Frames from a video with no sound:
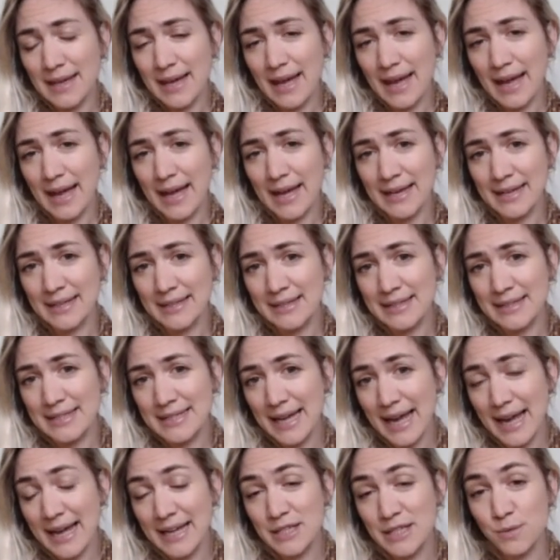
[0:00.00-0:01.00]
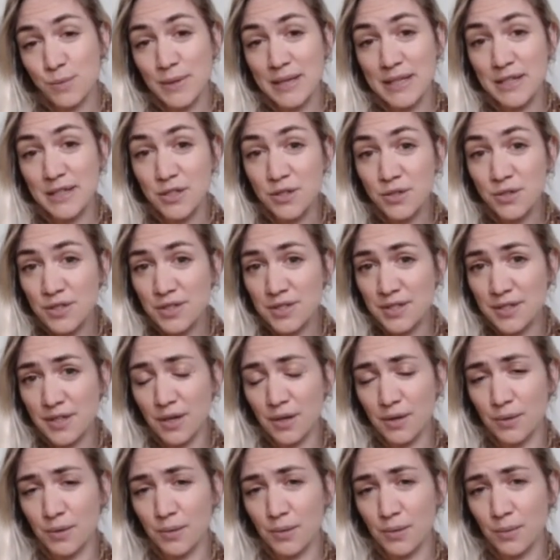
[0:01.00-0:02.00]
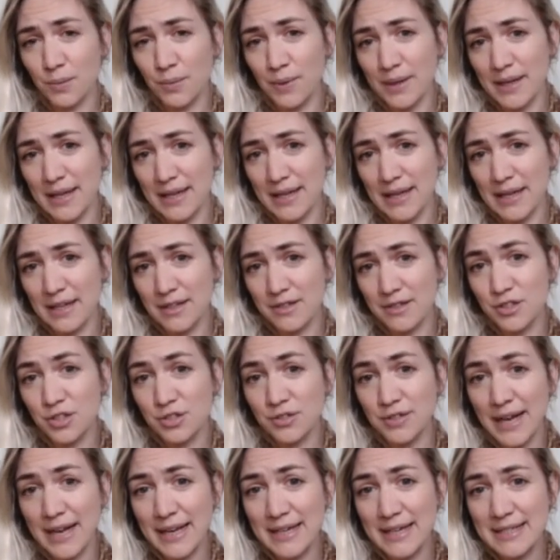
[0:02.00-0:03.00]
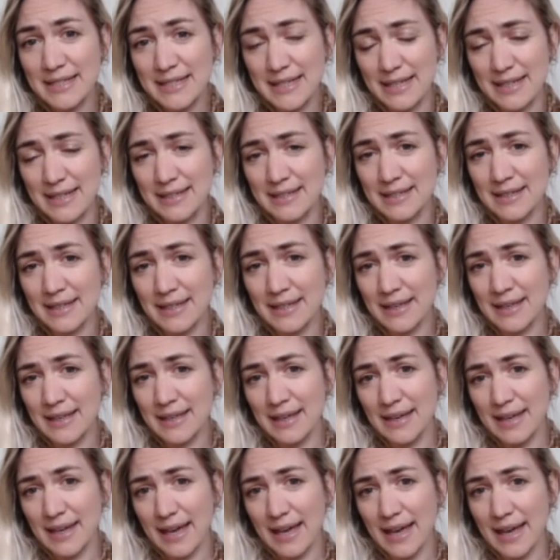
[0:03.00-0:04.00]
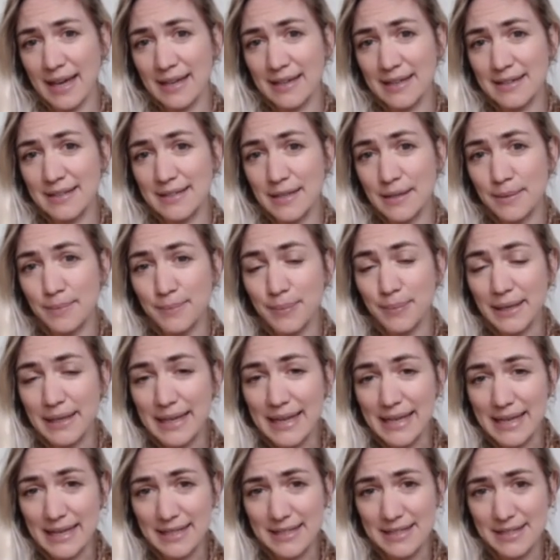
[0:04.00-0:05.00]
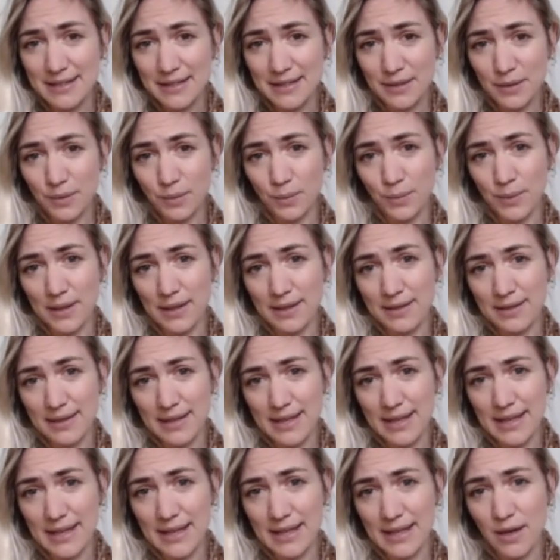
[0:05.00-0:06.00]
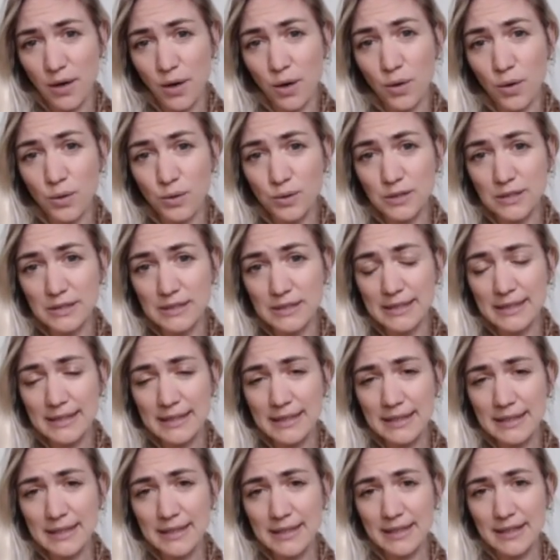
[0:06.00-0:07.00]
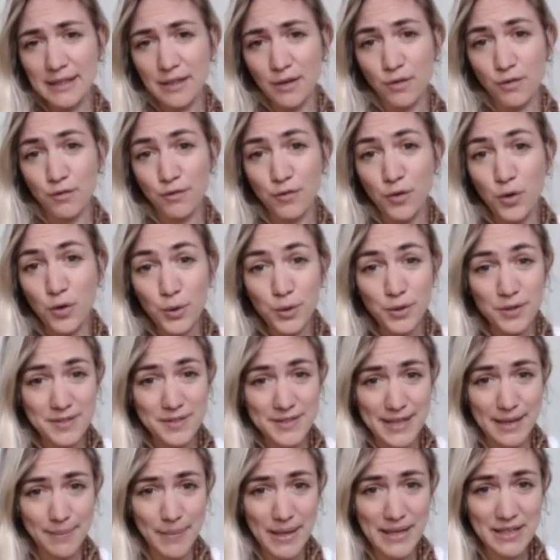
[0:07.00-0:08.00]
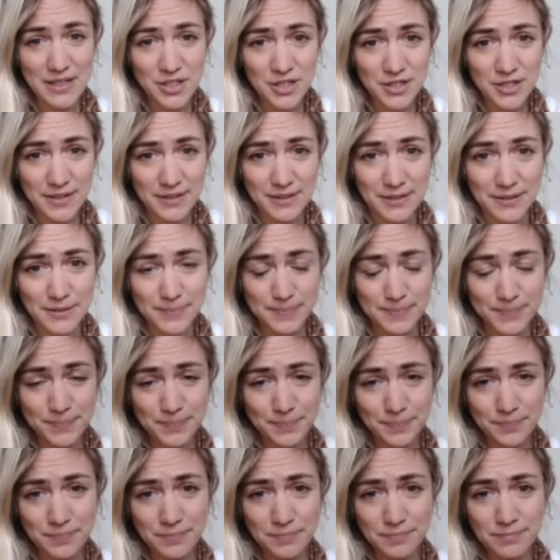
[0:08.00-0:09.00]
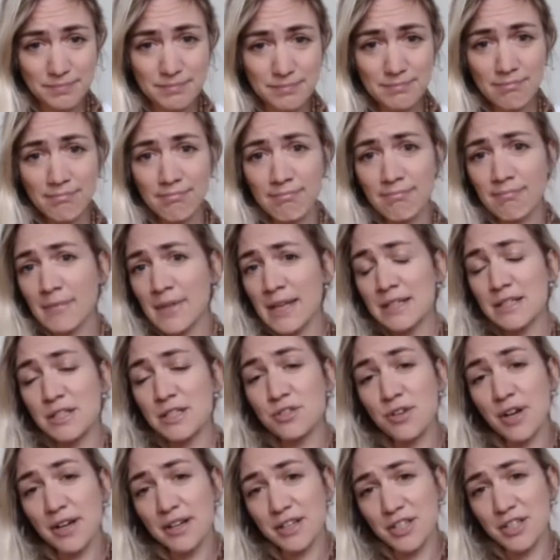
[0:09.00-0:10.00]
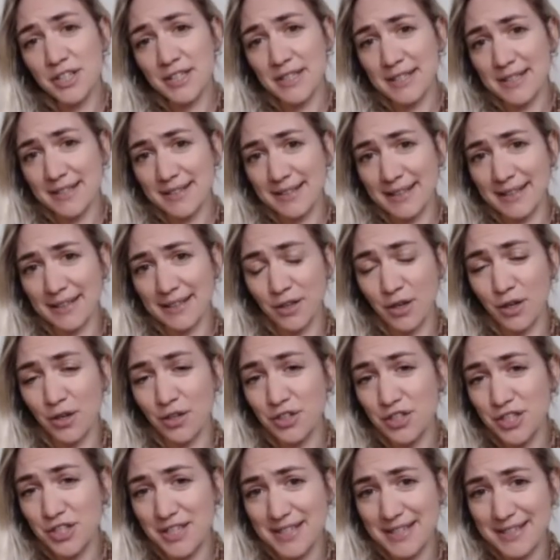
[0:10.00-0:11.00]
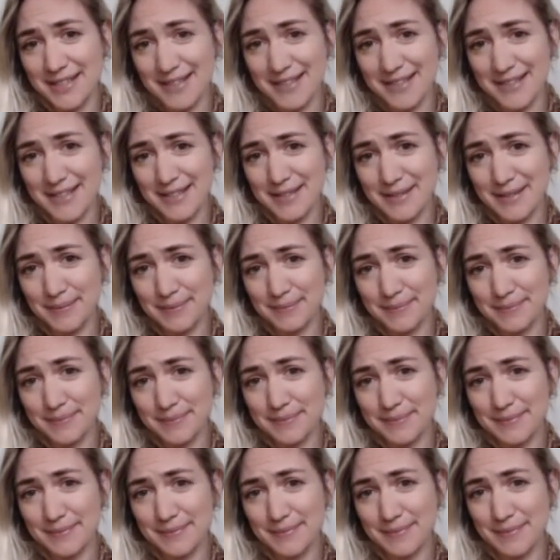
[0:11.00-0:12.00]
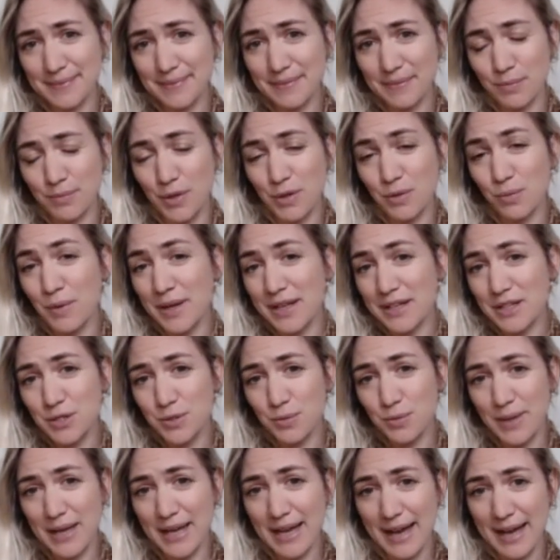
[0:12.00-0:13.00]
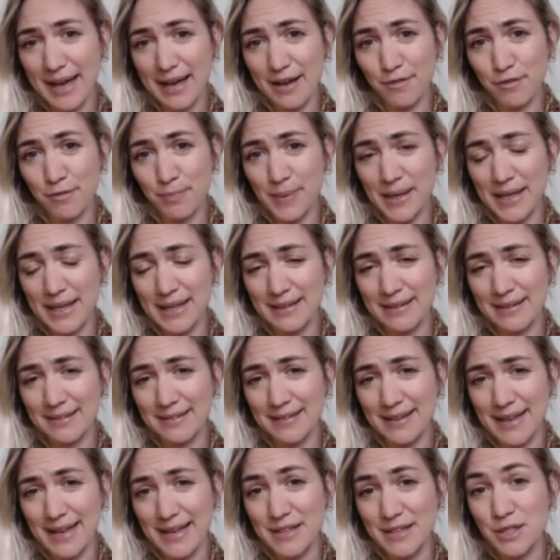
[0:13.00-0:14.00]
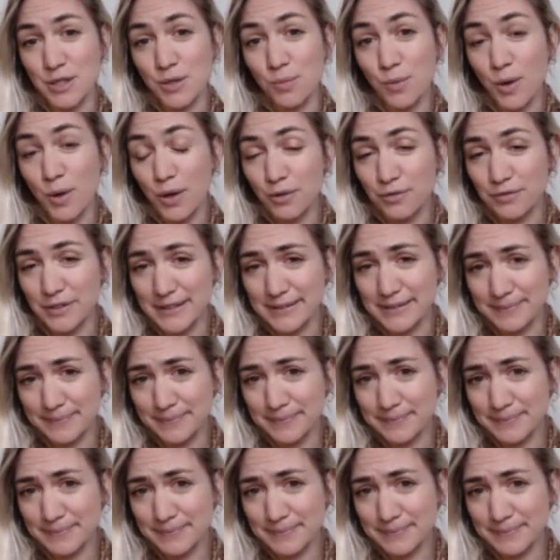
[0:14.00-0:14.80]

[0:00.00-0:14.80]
And as we do so, we transit and complete with the old fourth dimensional structures in consciousness with which we have been interwoven,